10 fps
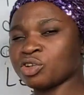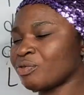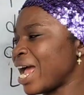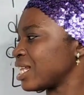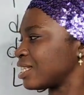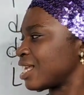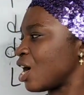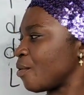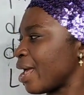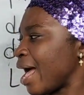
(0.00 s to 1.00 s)
right
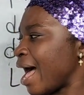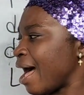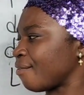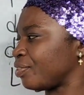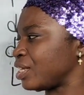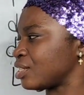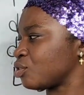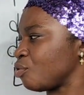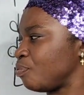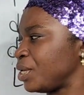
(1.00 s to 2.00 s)
here we have this
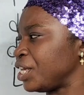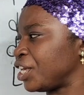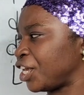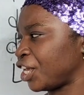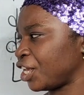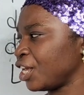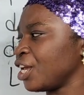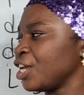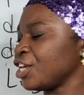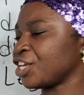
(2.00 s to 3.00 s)
to be gi,
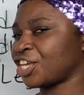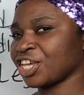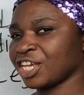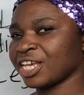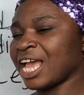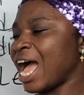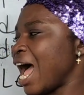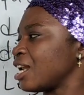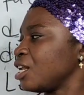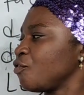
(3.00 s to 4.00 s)
gi.
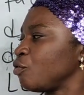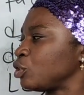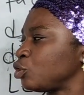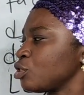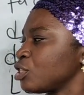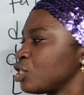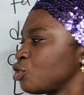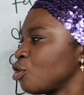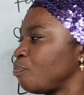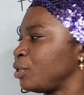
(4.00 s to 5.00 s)
And if we choose this
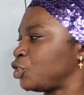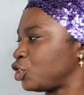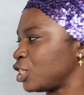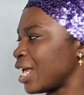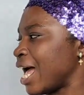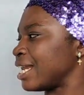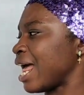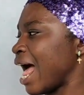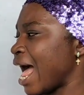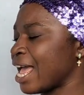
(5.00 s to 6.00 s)
to be G and
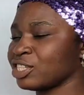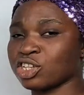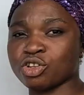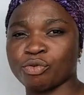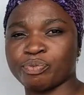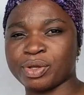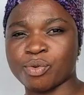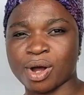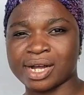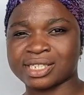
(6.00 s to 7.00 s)
I, it's going to be
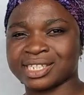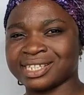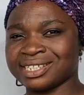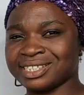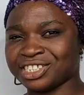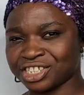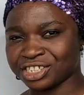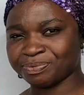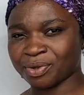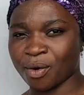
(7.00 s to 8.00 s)
what?
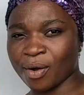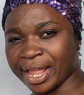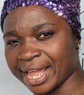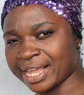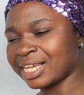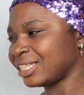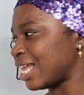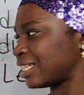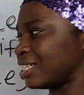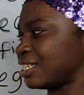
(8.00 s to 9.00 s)
G, okay?
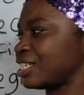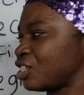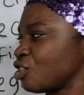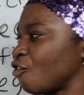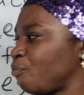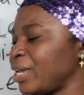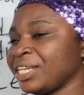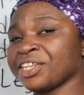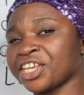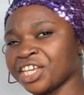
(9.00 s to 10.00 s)
That is, instead of
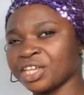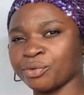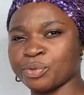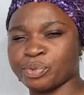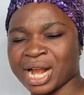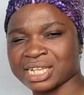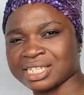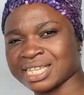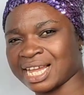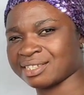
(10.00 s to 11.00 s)
being G, we pronounce it
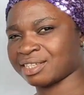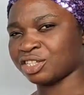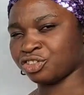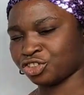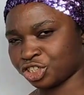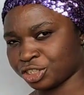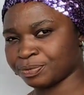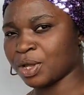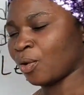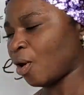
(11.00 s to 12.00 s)
as G.
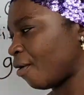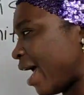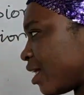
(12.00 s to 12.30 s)
All right,